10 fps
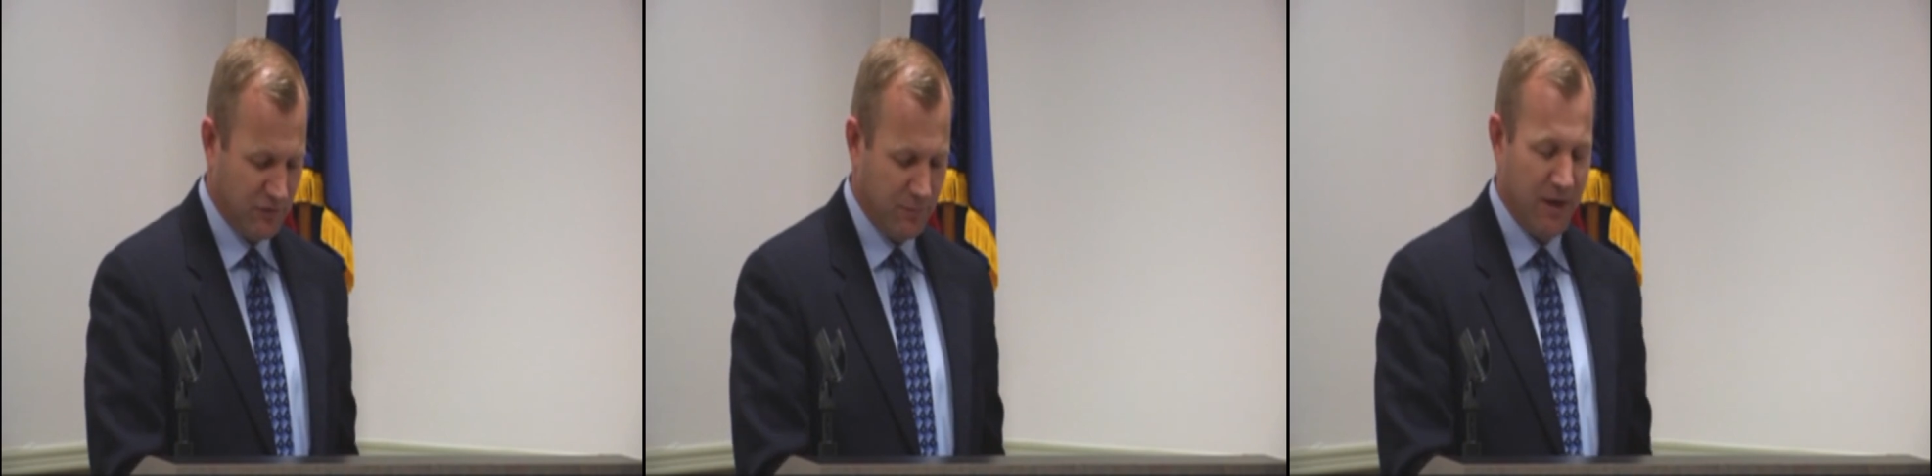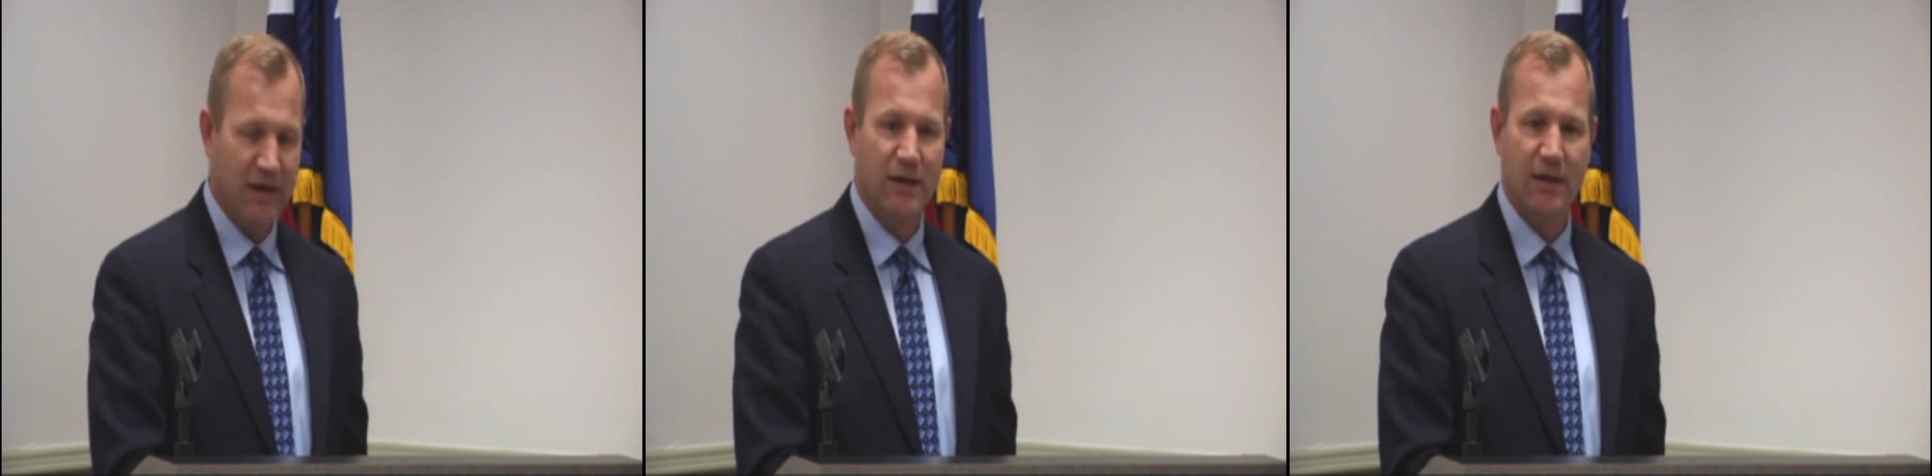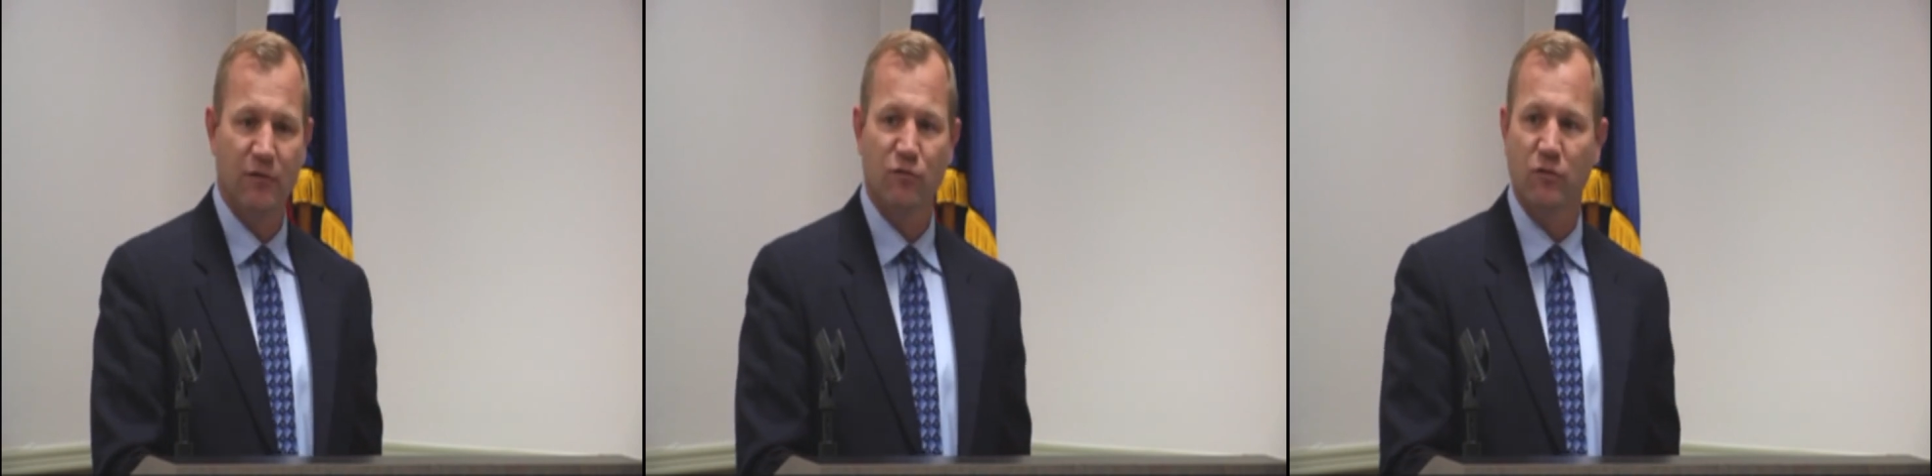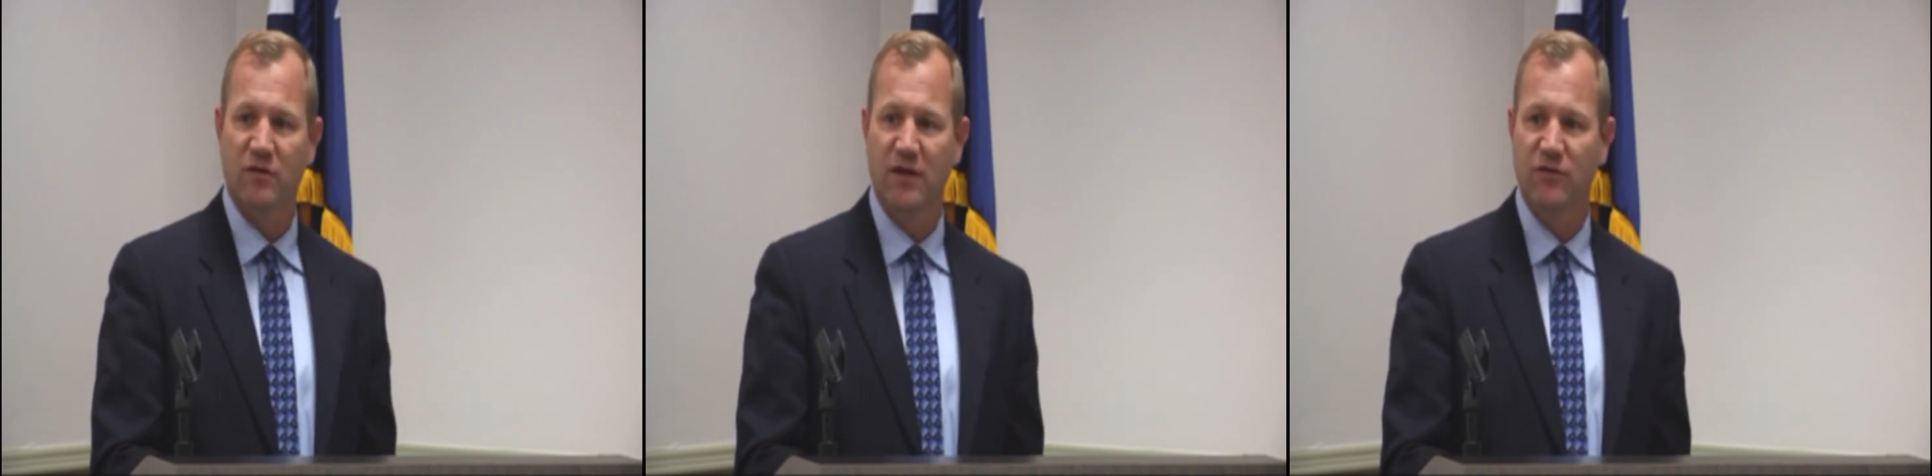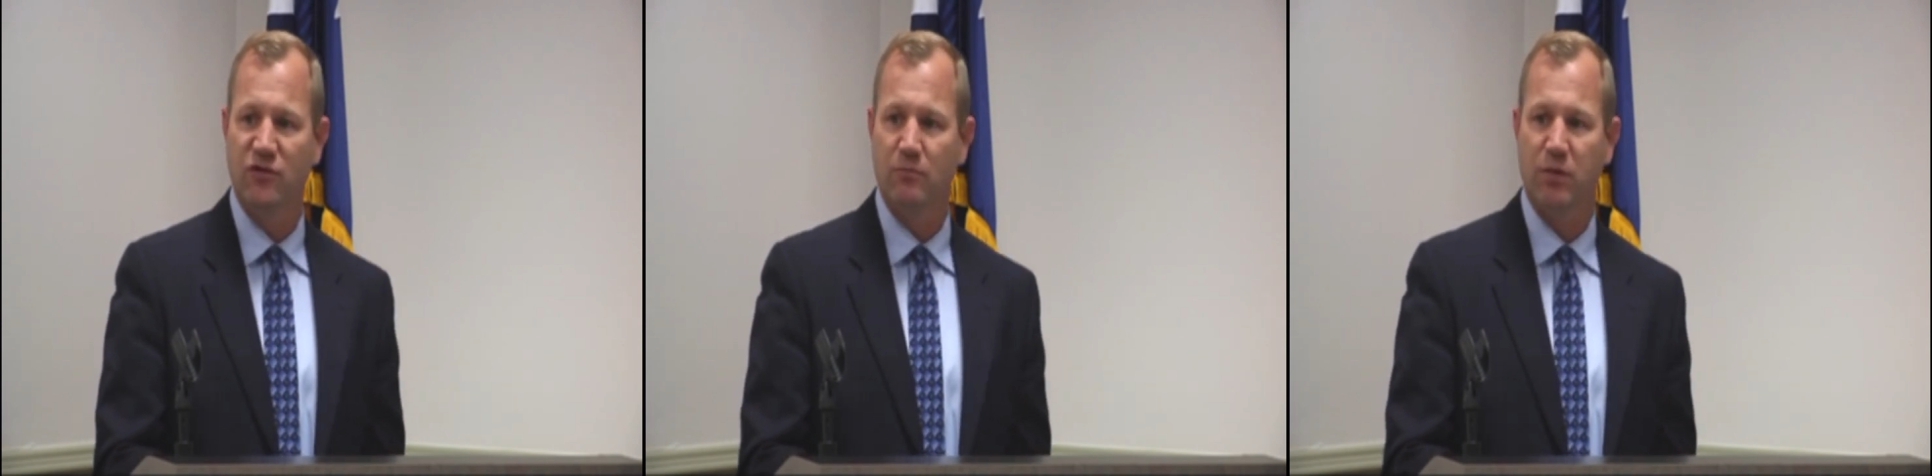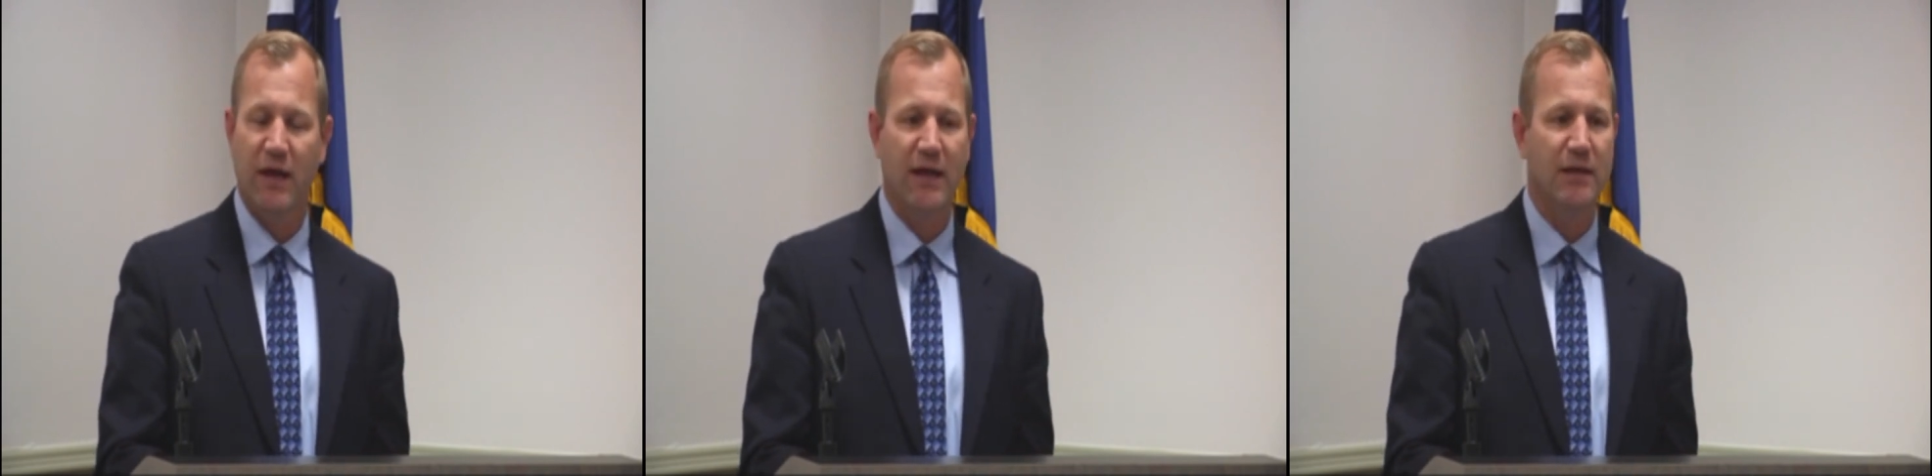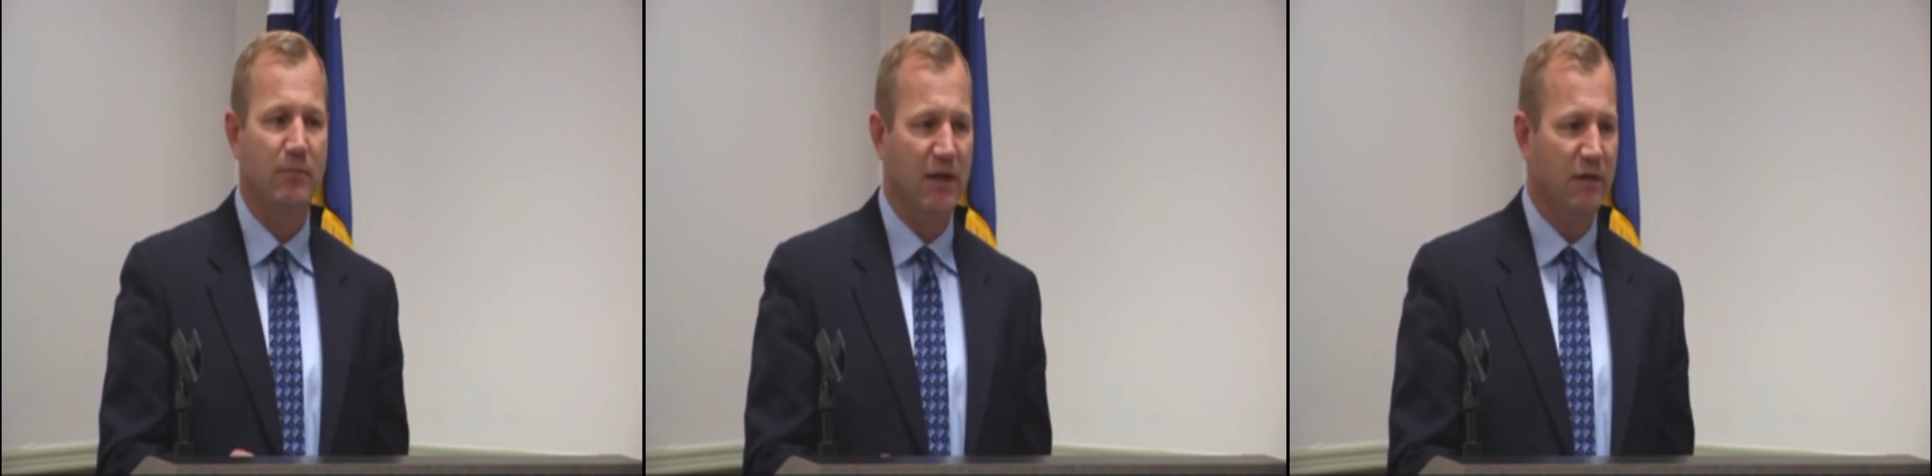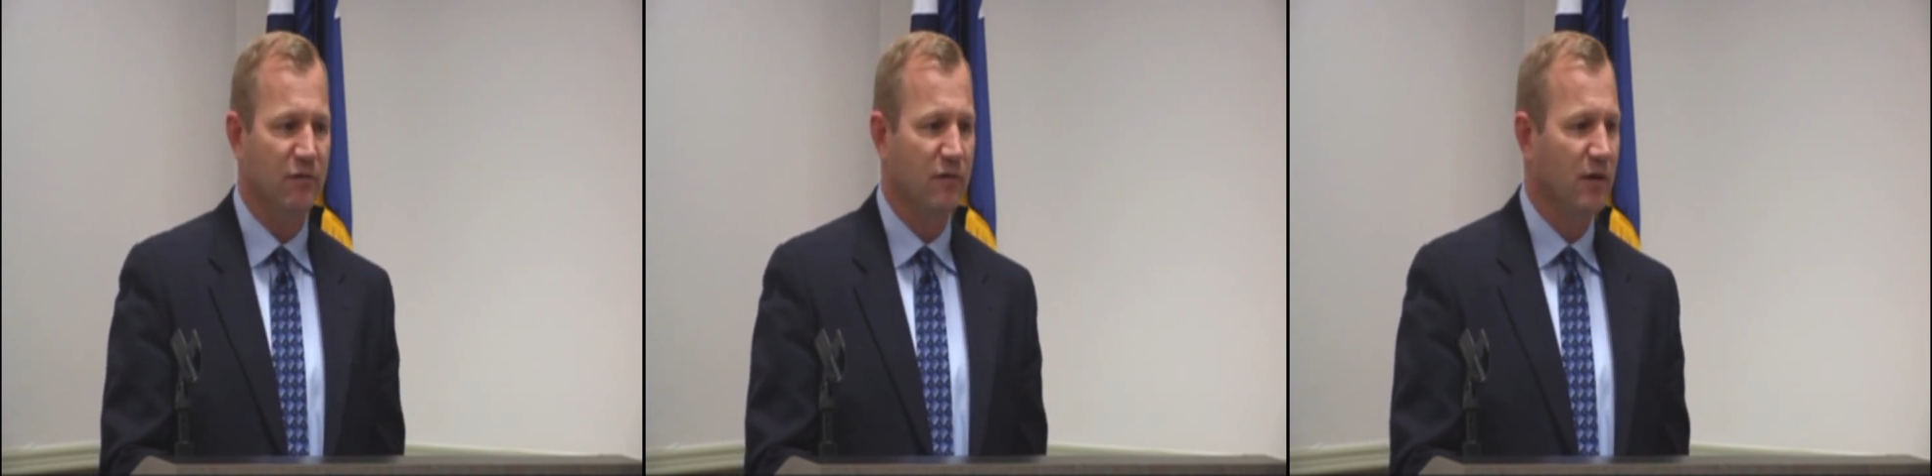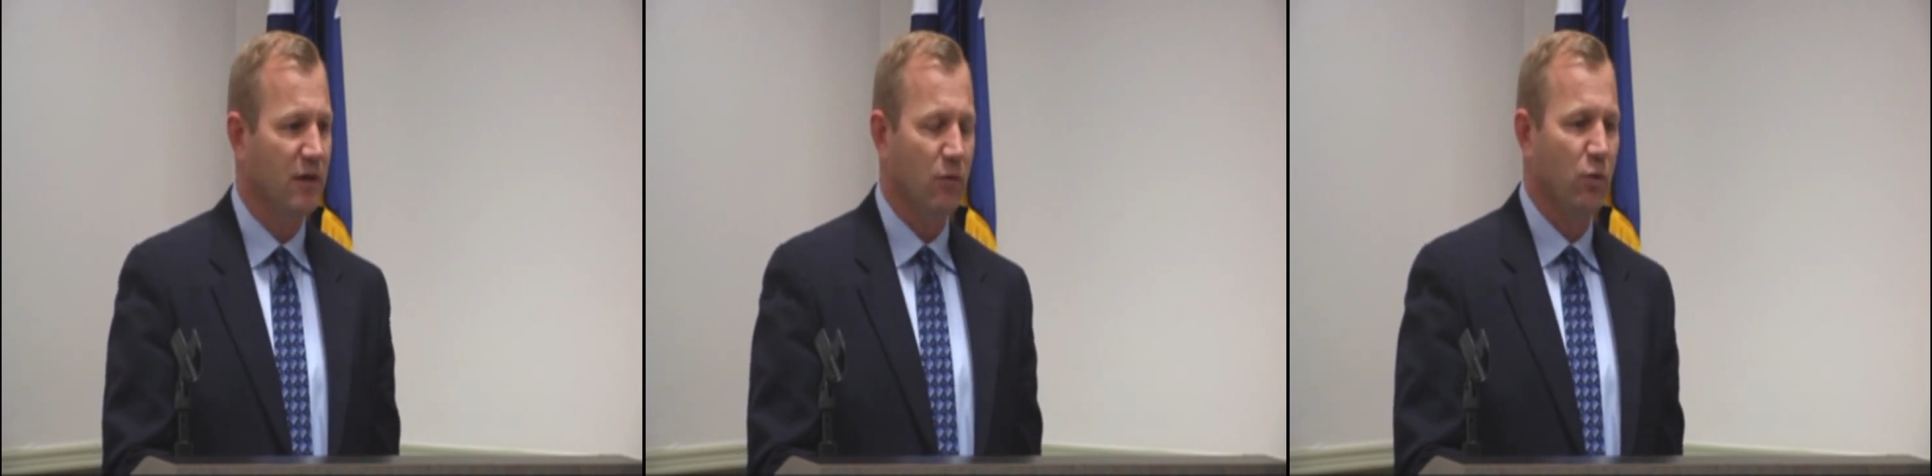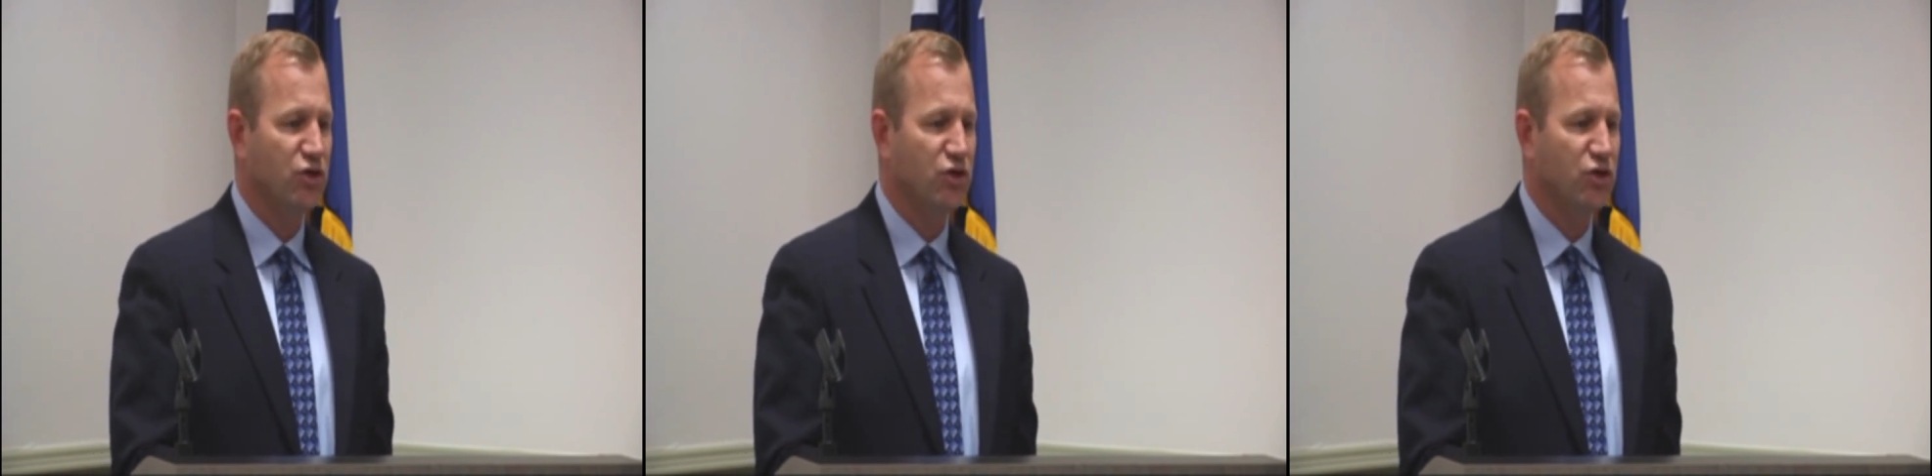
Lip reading: participating in strategic planning meetings,